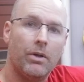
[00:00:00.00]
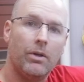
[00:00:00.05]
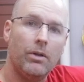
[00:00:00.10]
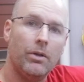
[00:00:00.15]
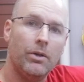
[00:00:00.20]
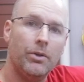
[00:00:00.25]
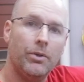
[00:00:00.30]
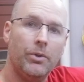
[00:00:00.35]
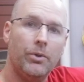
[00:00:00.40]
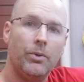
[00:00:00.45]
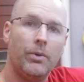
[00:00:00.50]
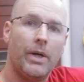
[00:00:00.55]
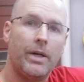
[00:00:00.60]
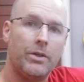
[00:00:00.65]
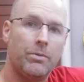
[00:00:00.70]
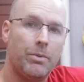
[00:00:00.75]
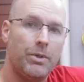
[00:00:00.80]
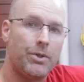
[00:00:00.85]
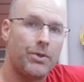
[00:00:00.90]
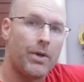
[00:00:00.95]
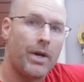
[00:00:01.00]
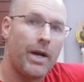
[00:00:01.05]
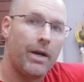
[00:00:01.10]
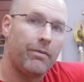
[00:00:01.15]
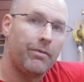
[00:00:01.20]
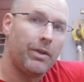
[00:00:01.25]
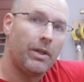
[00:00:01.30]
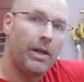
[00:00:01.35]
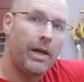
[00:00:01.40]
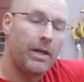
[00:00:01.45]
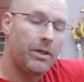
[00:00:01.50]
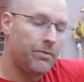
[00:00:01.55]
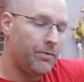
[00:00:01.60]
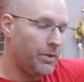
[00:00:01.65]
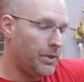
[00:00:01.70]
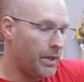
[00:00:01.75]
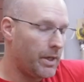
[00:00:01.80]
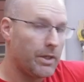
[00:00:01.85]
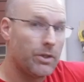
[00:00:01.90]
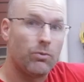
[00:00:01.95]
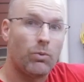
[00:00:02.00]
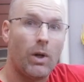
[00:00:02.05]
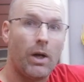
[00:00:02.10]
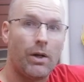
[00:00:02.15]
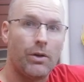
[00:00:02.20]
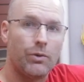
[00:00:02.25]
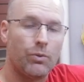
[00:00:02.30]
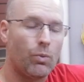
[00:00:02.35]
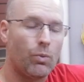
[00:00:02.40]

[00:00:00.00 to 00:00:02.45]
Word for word: glue has been drying for the last few days while I was